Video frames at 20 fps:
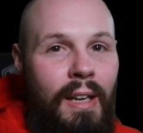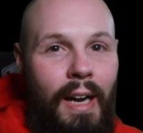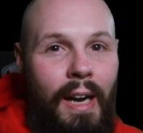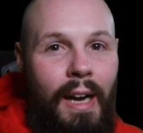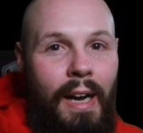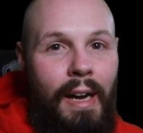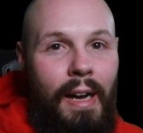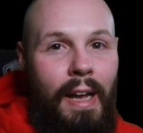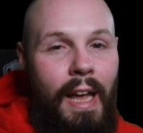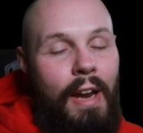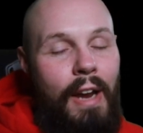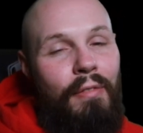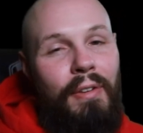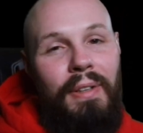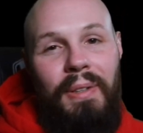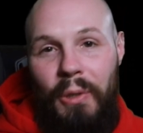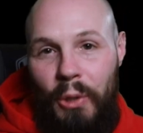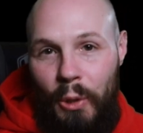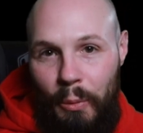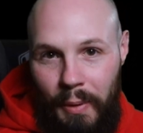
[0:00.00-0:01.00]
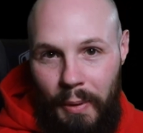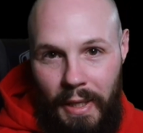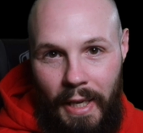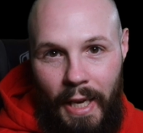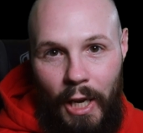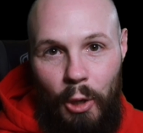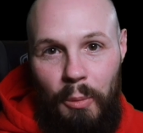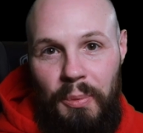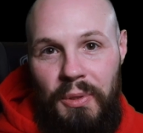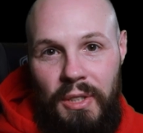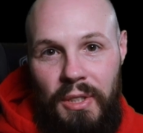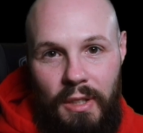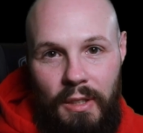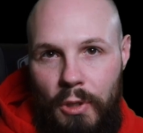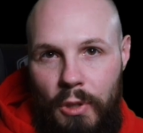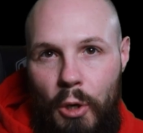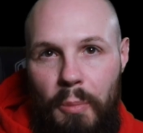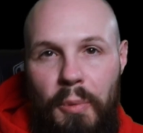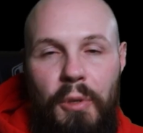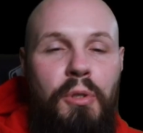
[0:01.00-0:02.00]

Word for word: Uh, every little bit helps. Hope